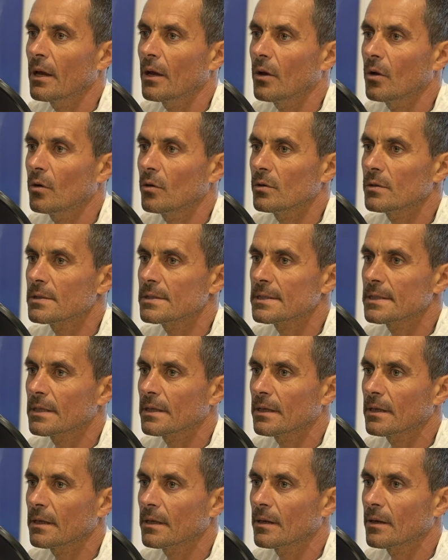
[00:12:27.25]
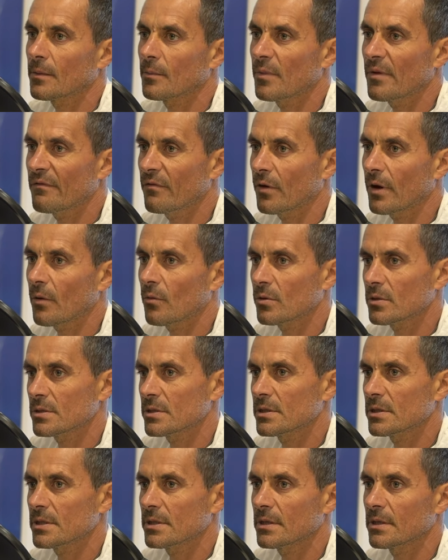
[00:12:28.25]
because uh, before I
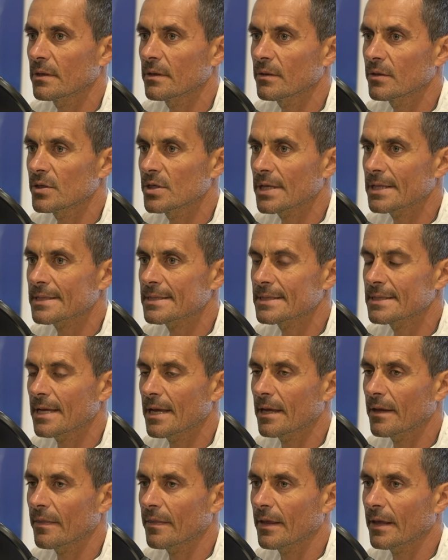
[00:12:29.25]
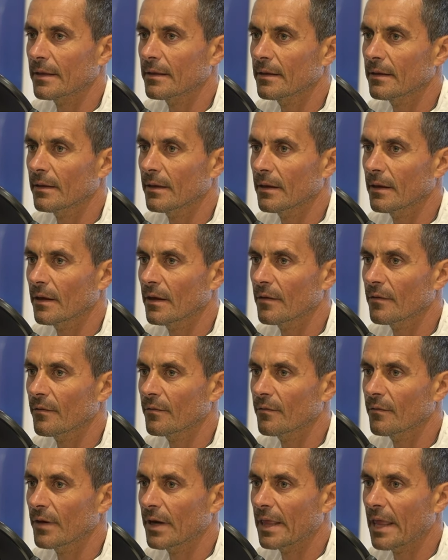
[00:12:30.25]
was just saying that uh,
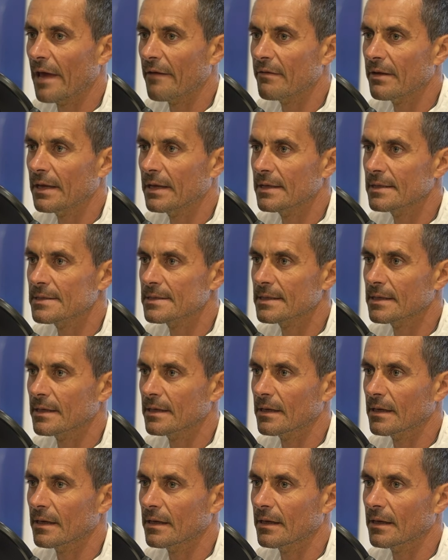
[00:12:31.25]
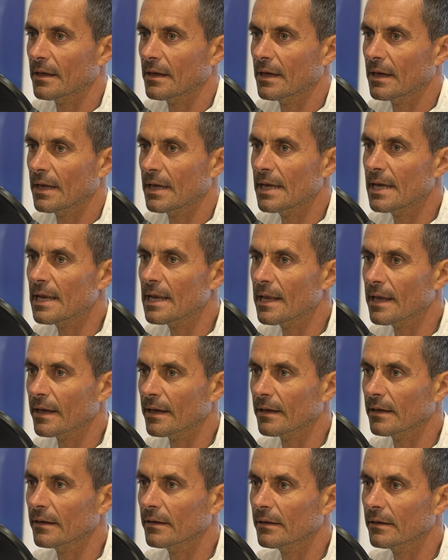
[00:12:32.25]
freediving is a
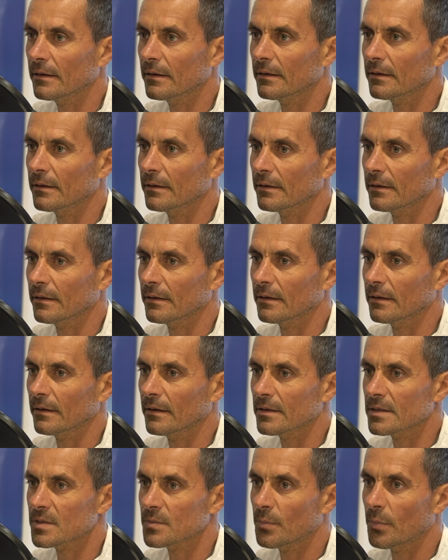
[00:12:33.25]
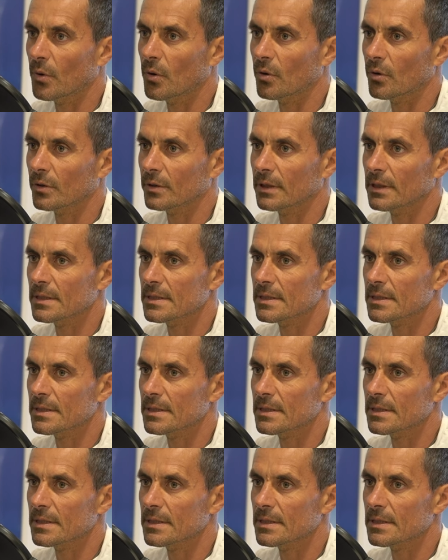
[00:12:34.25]
healing uh, sport.